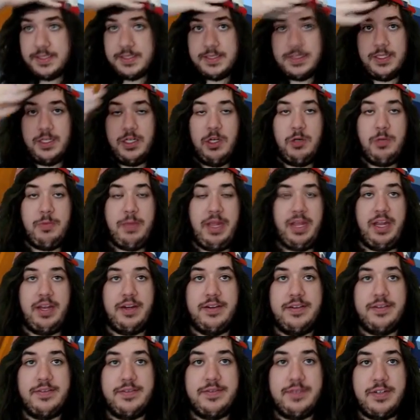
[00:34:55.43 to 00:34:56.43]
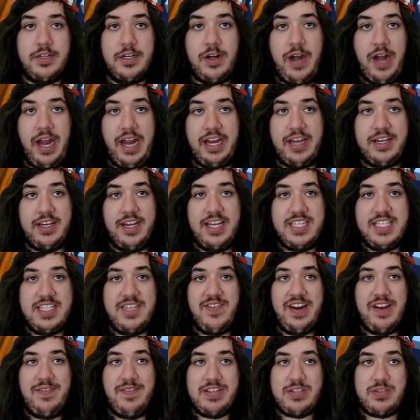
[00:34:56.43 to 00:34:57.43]
Oh man. Alright, does
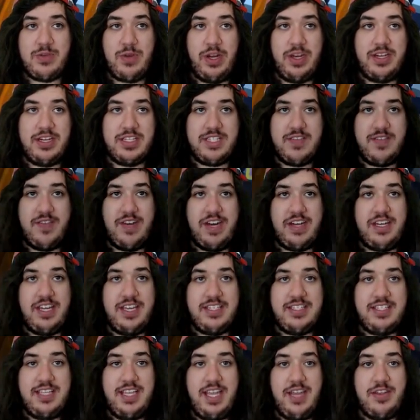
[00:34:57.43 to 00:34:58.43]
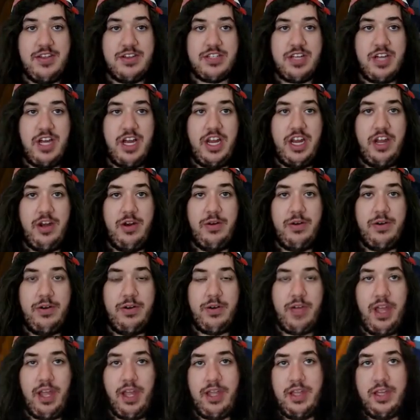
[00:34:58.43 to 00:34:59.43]
he find a Vespiquen? Does he find a DCE? There's unknown,
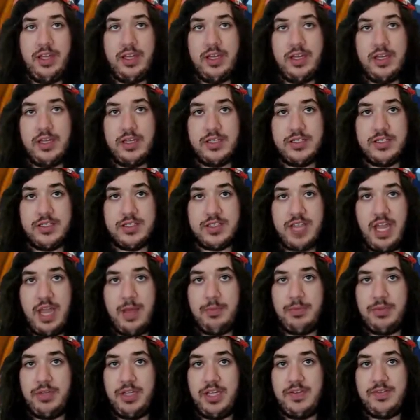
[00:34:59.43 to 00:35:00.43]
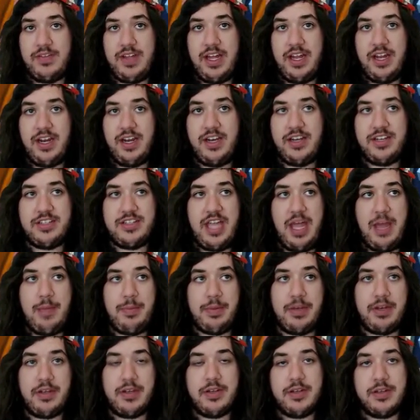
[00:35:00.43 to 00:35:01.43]
okay. Just can't believe that just
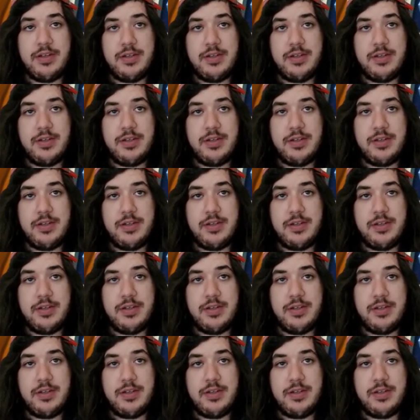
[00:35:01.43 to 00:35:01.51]
happened.